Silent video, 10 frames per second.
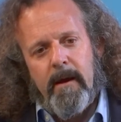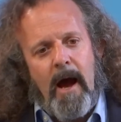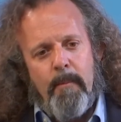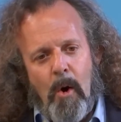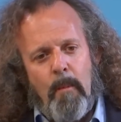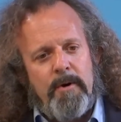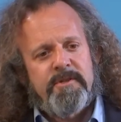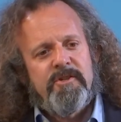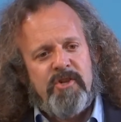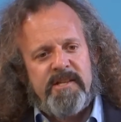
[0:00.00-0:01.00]
I'm
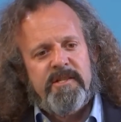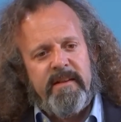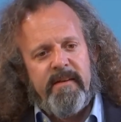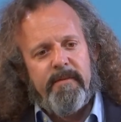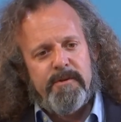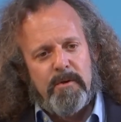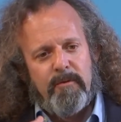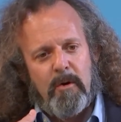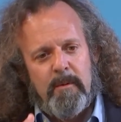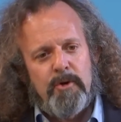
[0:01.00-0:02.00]
almost suggesting that the sort
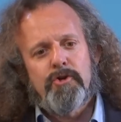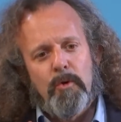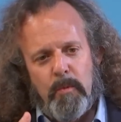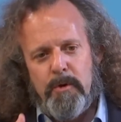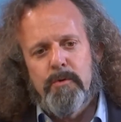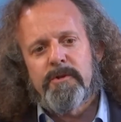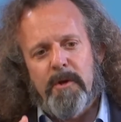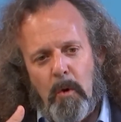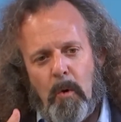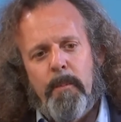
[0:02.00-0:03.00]
of commercial route,
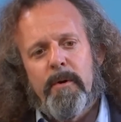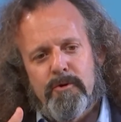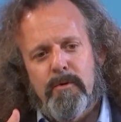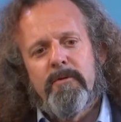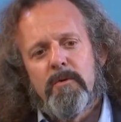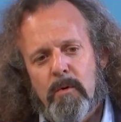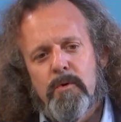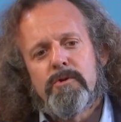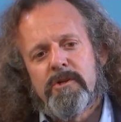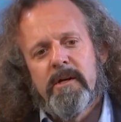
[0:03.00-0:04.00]
the corporate-driven
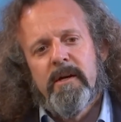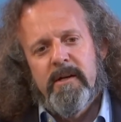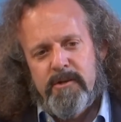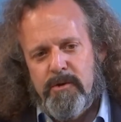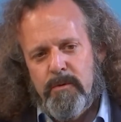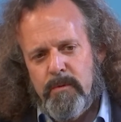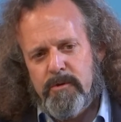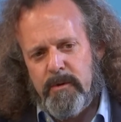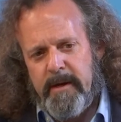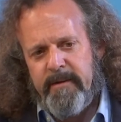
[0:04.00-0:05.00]
route to
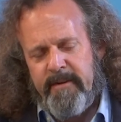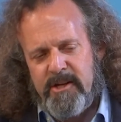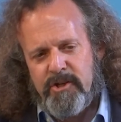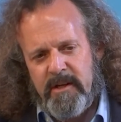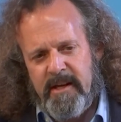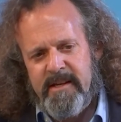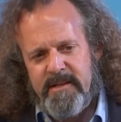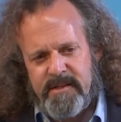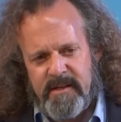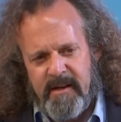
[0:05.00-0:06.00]
innovation
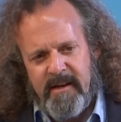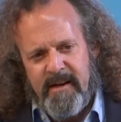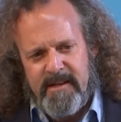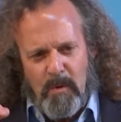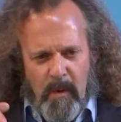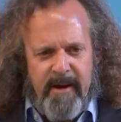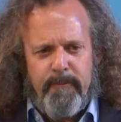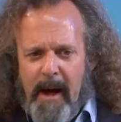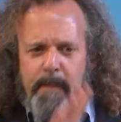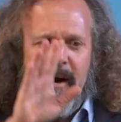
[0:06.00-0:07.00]
is a way
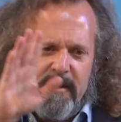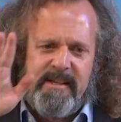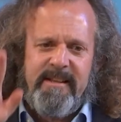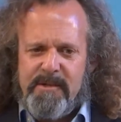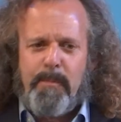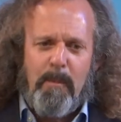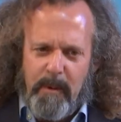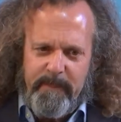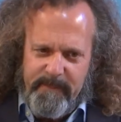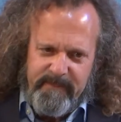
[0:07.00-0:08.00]
of bypassing this
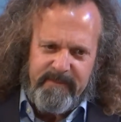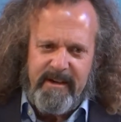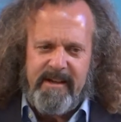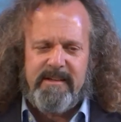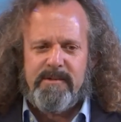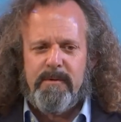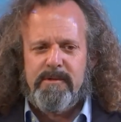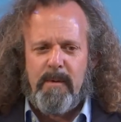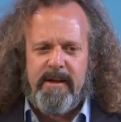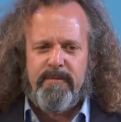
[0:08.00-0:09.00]
problem, right? Is
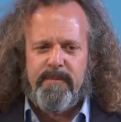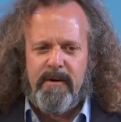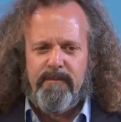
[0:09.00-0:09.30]
a way of